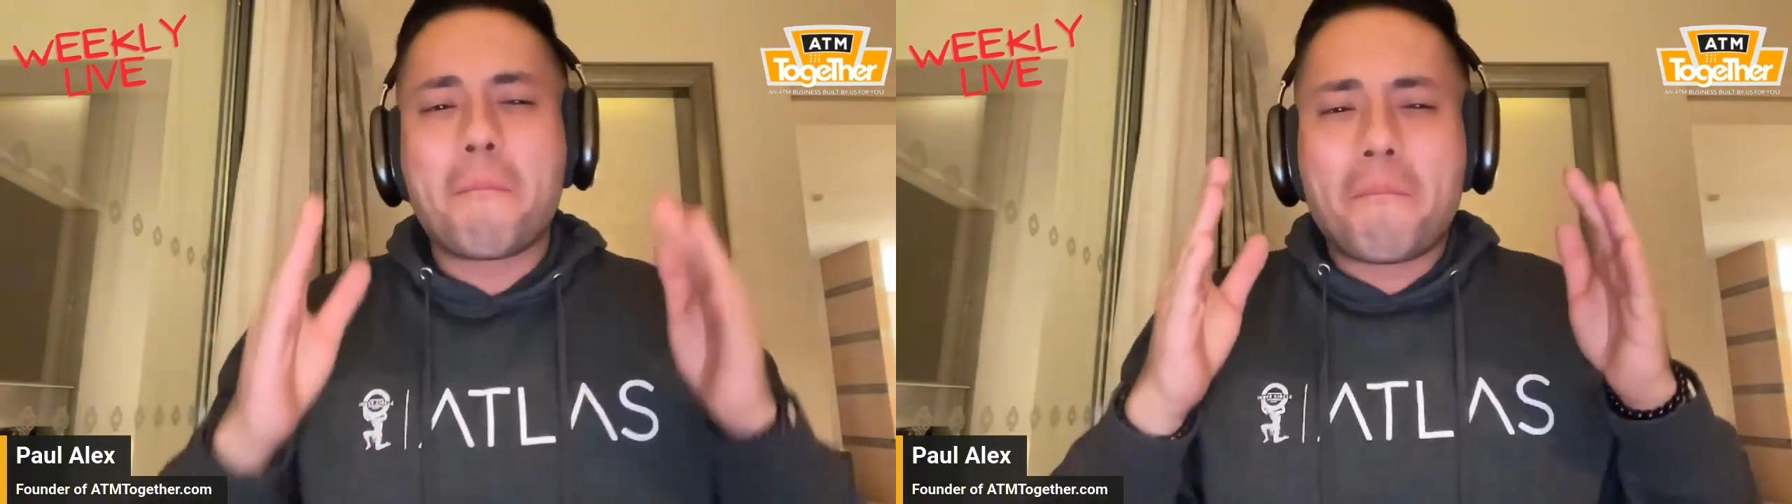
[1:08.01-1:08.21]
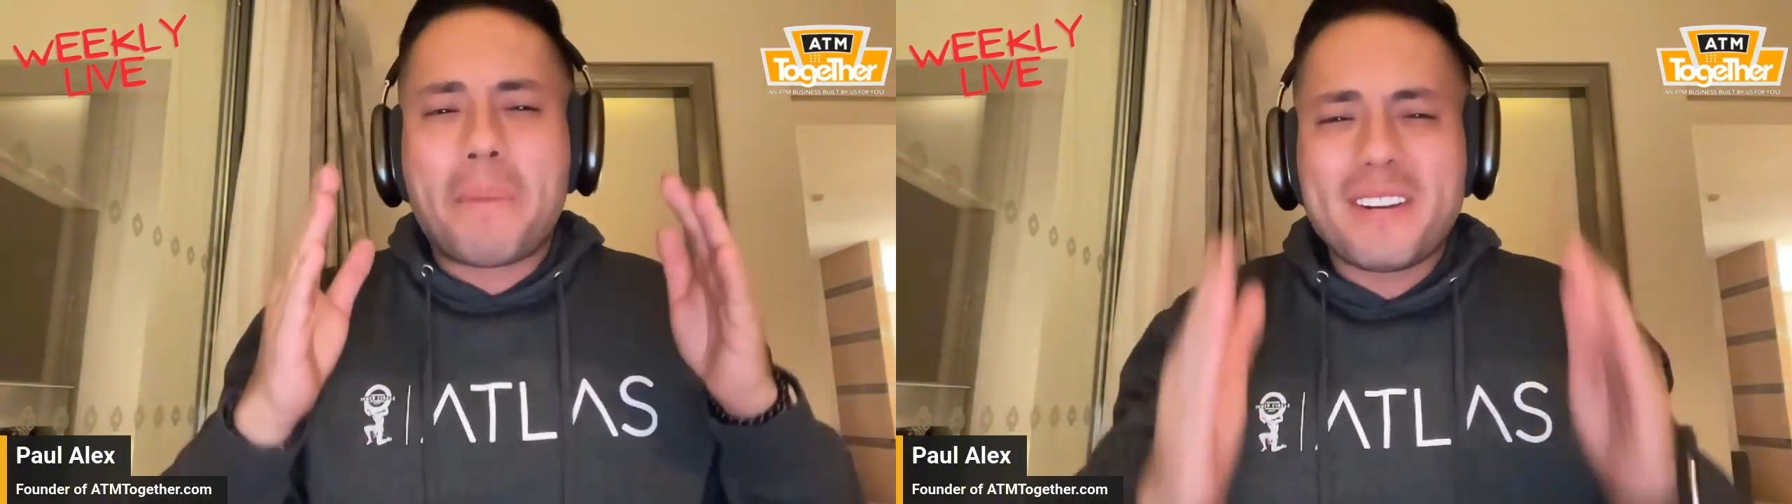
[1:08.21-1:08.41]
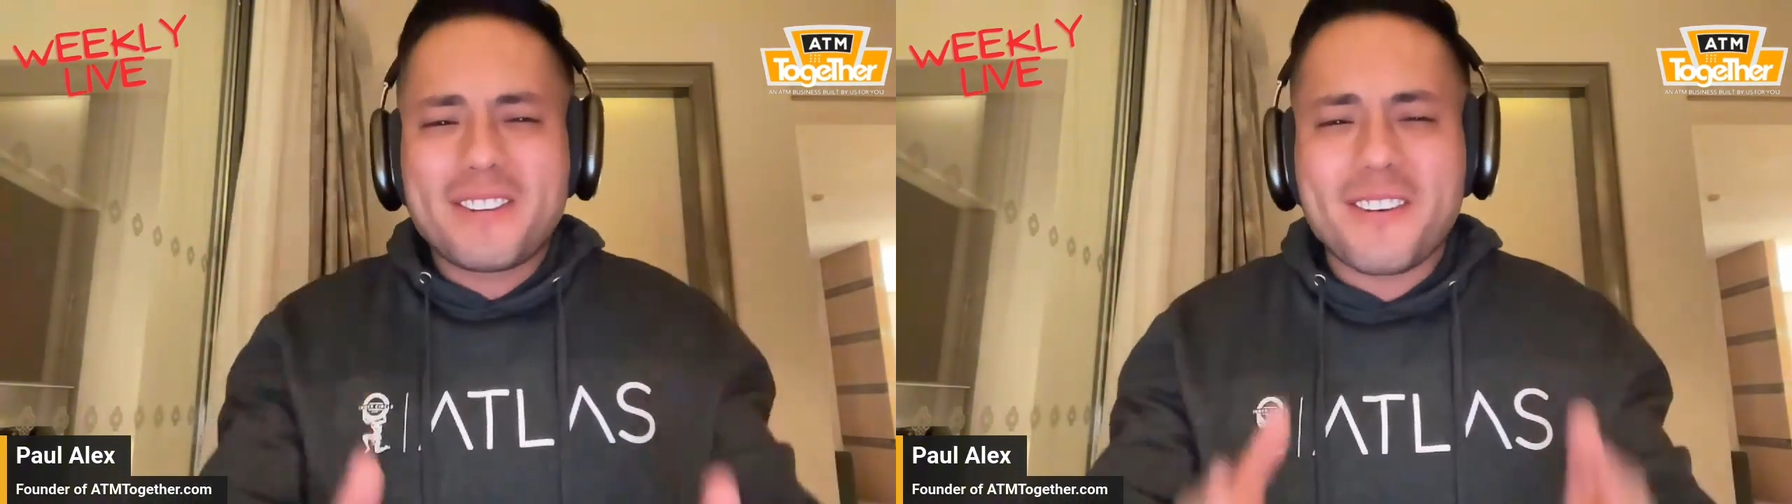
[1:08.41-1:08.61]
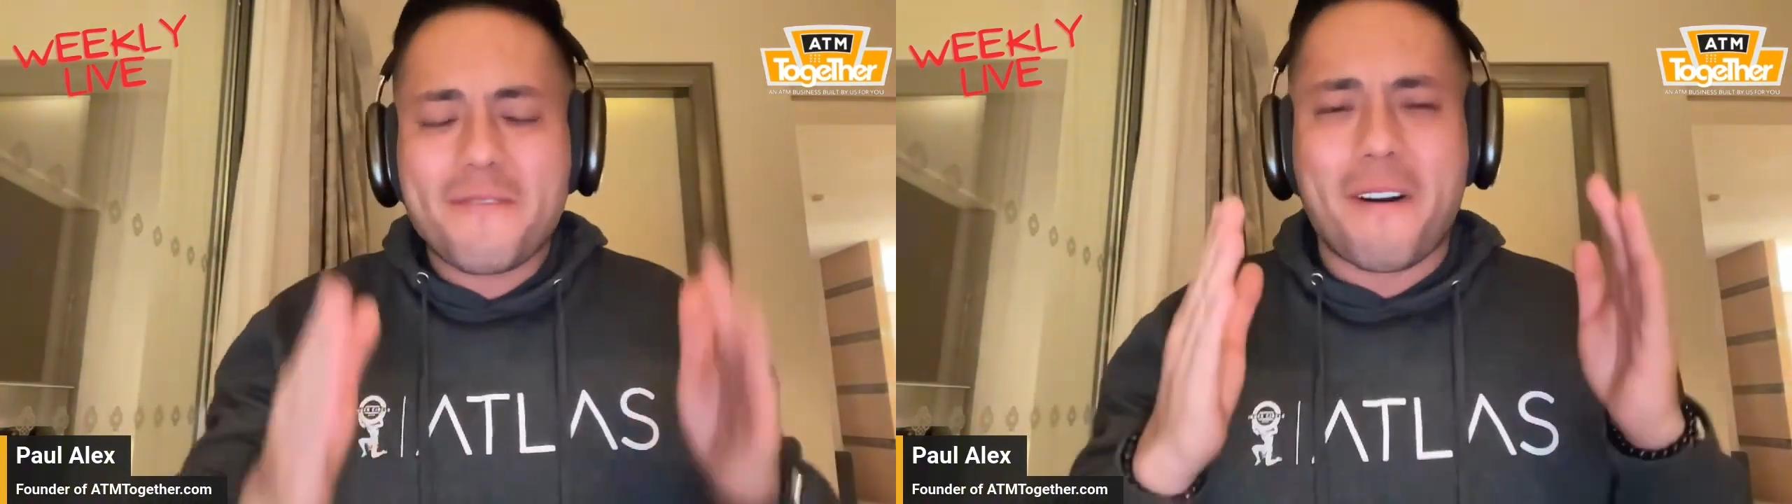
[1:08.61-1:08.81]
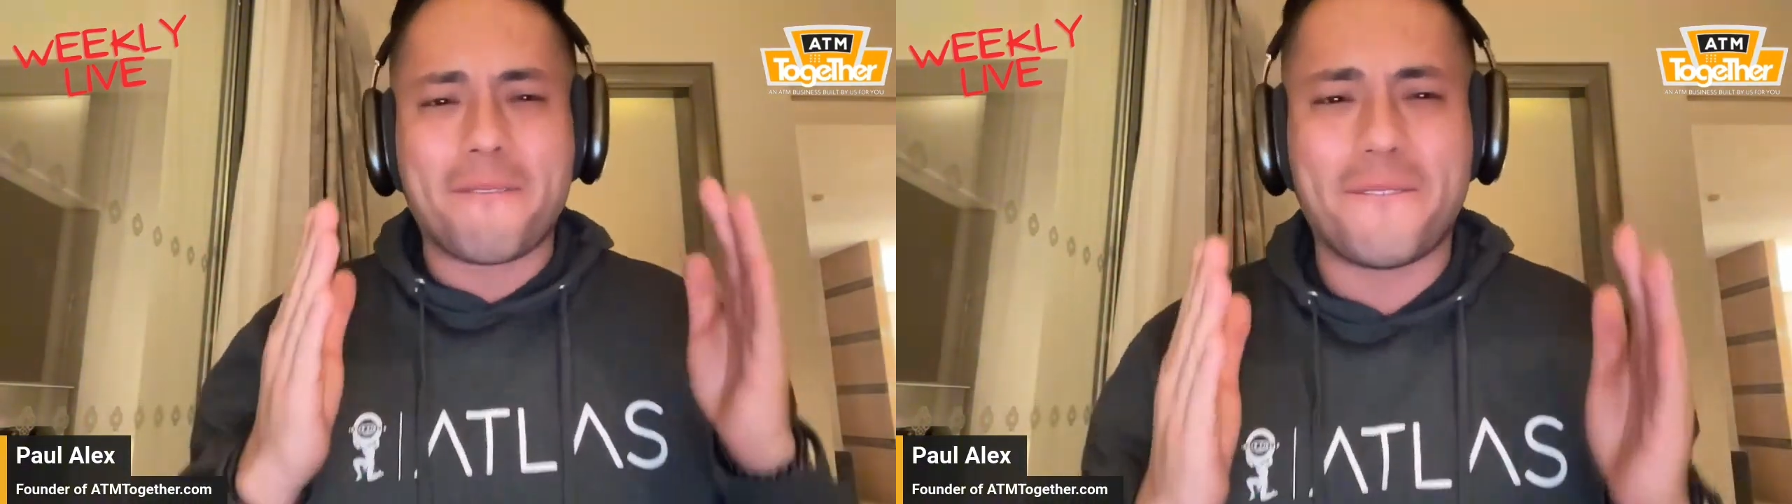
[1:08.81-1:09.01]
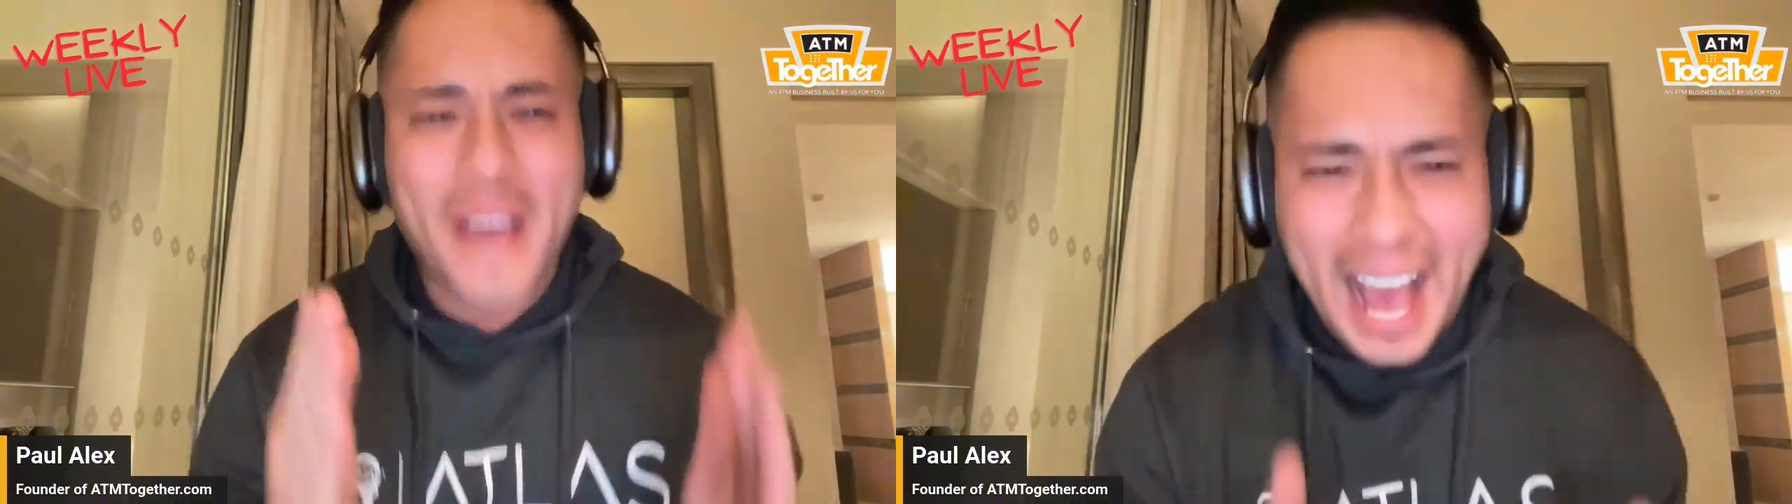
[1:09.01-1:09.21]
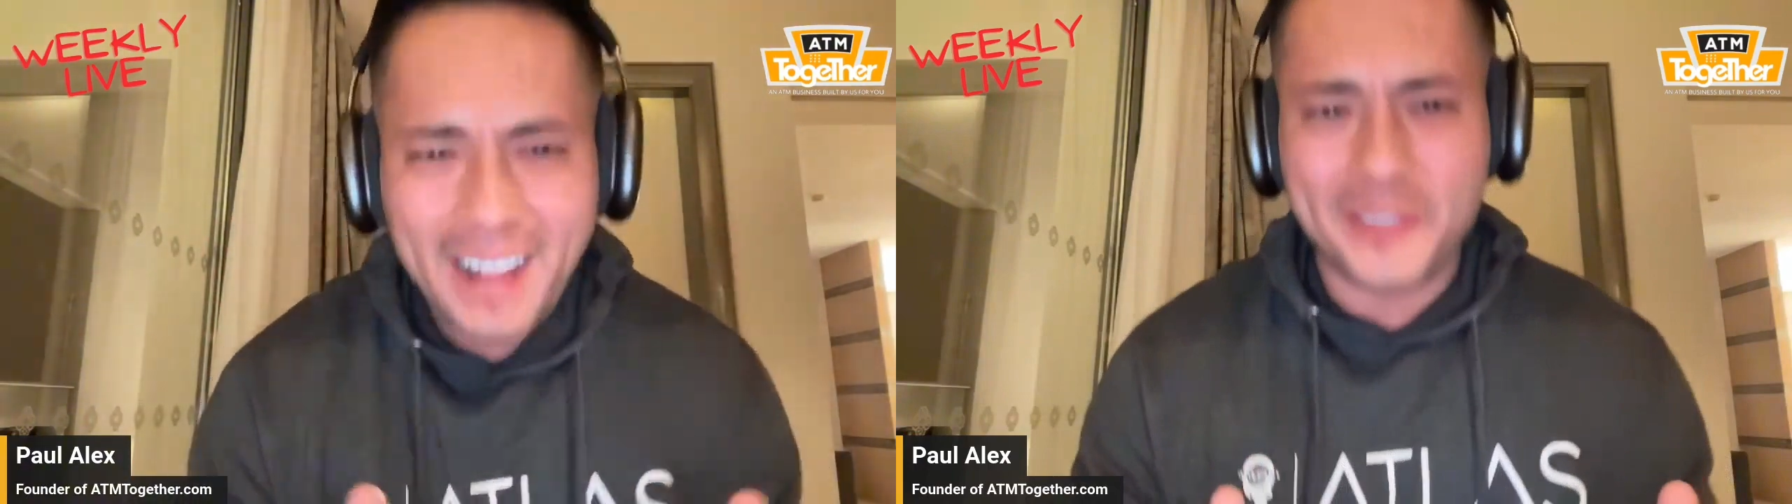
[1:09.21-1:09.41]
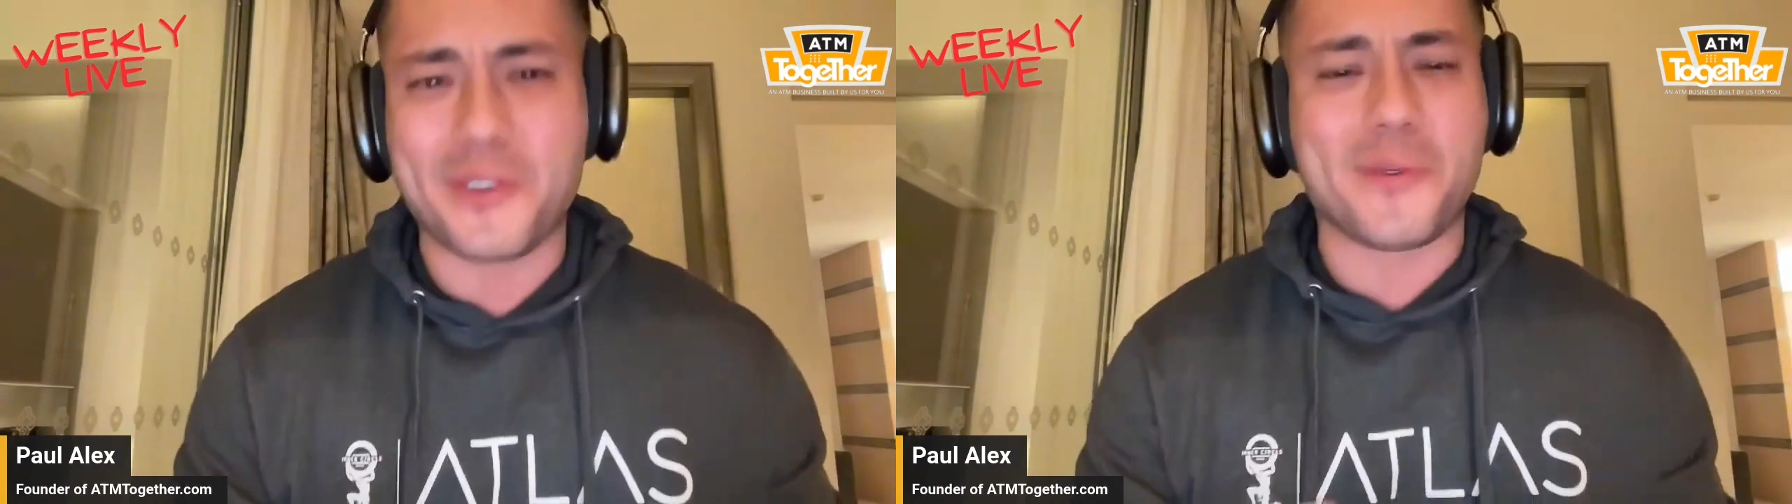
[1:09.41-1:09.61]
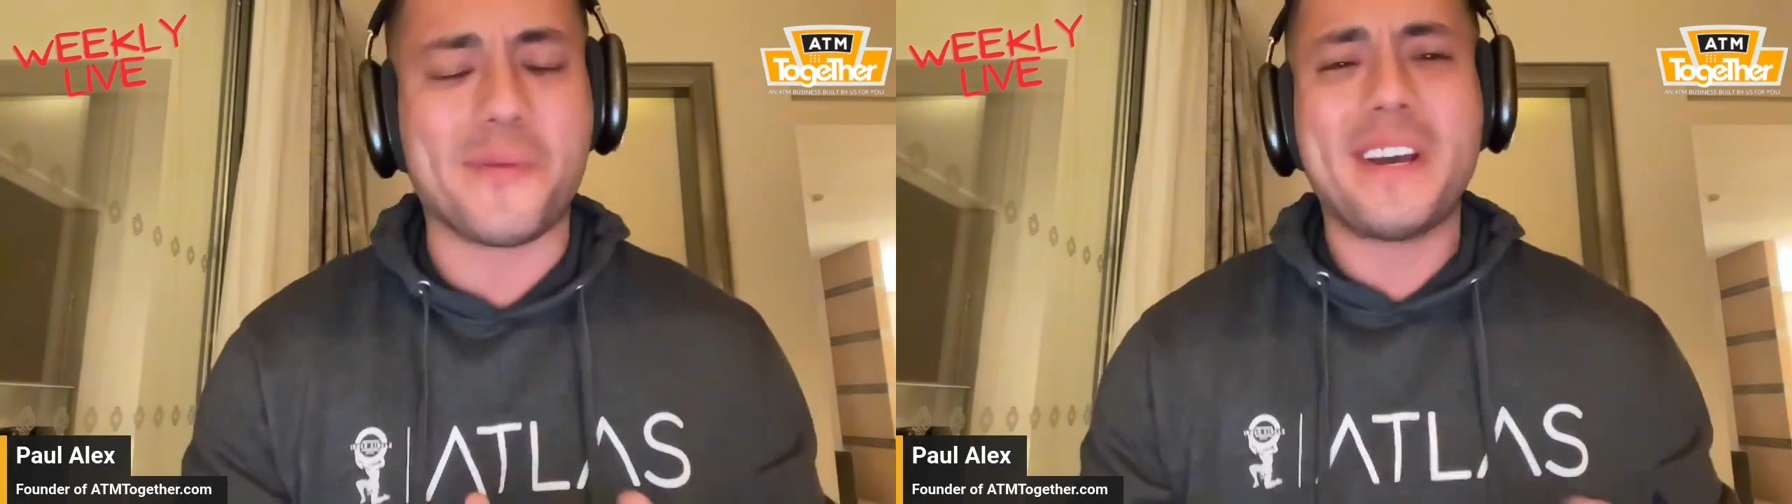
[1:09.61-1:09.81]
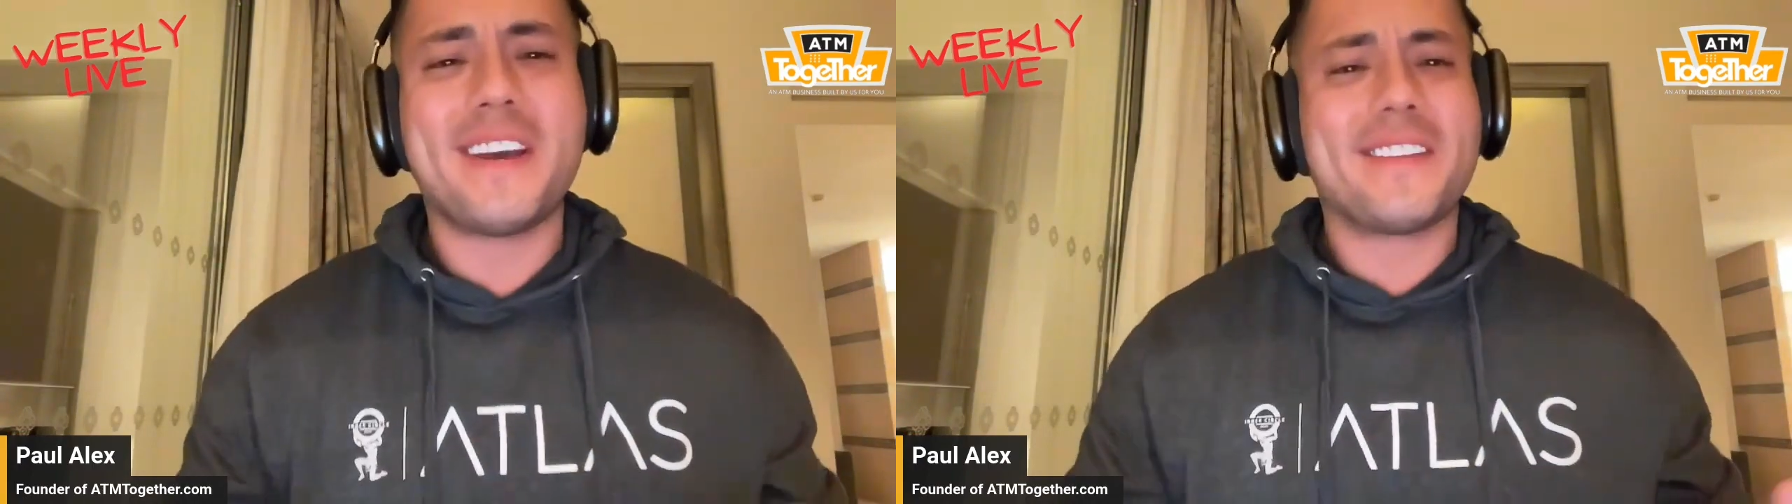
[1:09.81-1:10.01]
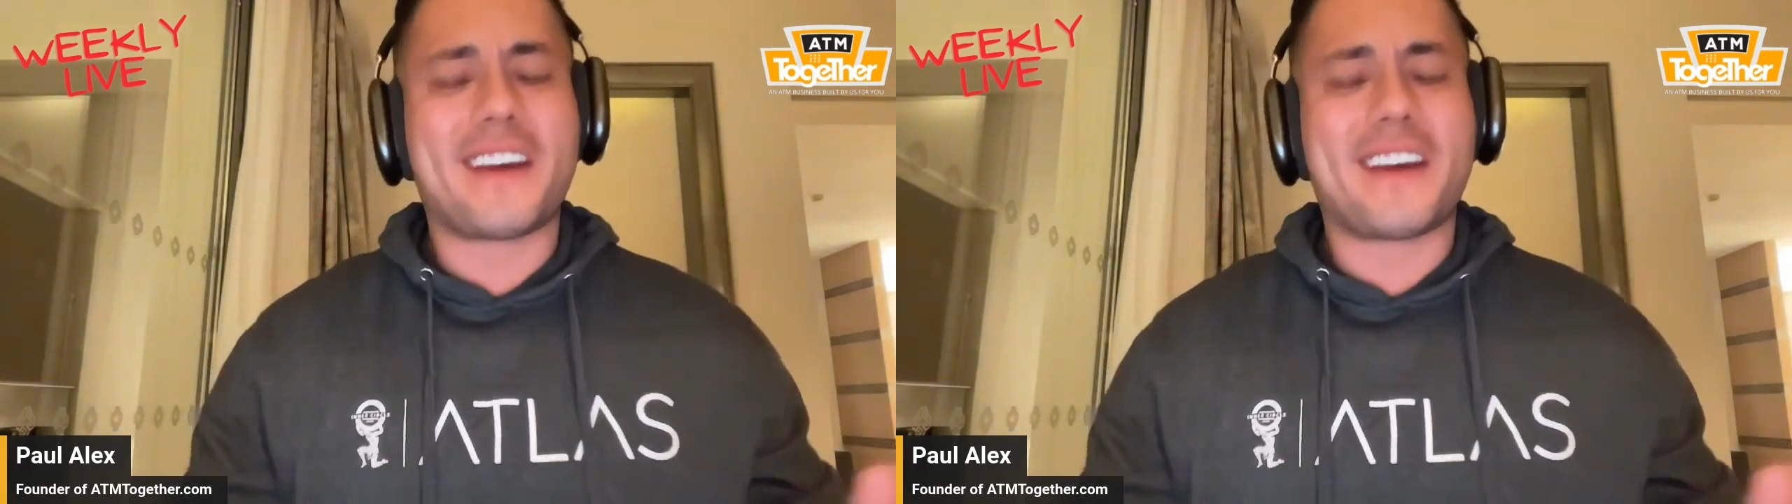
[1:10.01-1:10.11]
a bunch of value